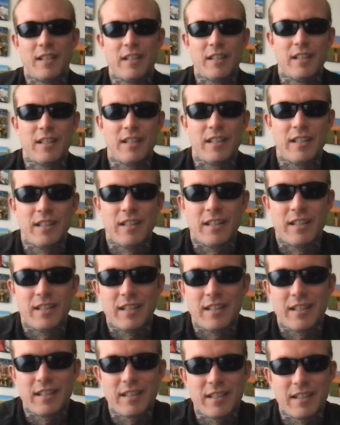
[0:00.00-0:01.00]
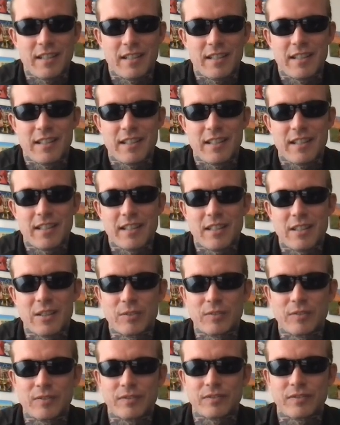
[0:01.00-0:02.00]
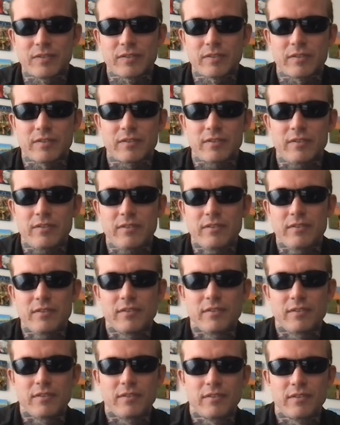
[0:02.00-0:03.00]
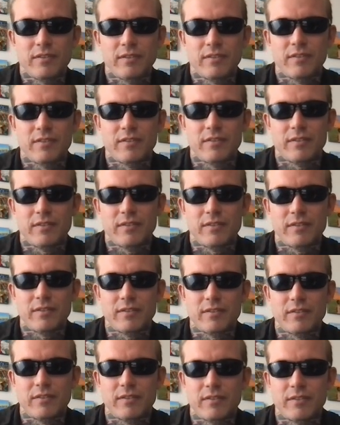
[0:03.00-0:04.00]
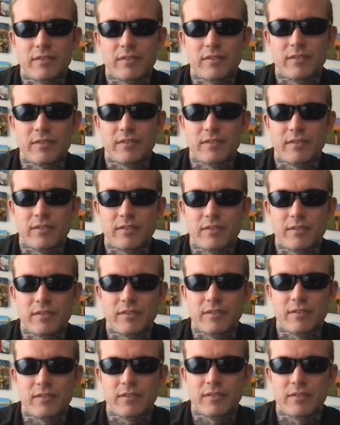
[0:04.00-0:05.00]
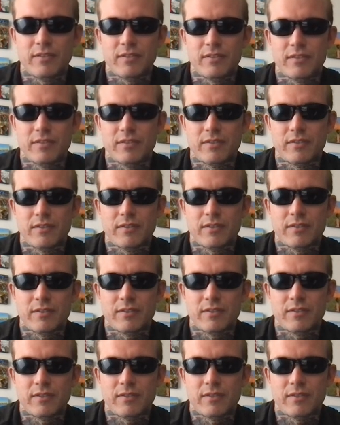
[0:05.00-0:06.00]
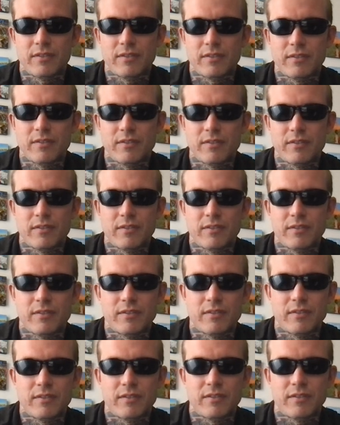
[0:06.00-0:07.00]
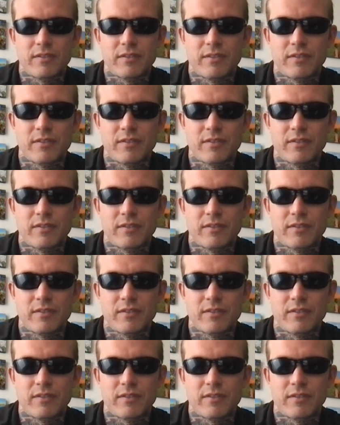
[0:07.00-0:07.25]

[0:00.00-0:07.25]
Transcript: No words are spoken by the person on screen.